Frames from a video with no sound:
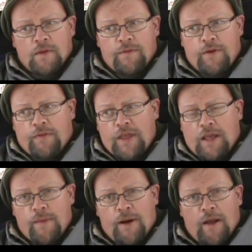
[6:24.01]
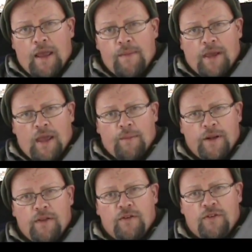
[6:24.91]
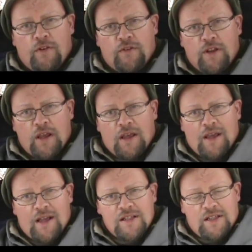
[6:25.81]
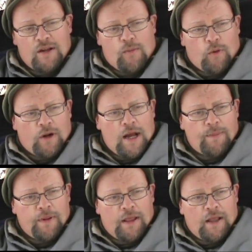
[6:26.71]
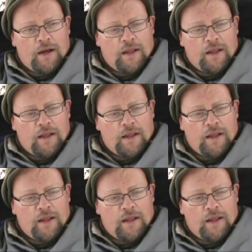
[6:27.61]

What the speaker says: If you're thinking about hammock camping, and it's a little more complicated.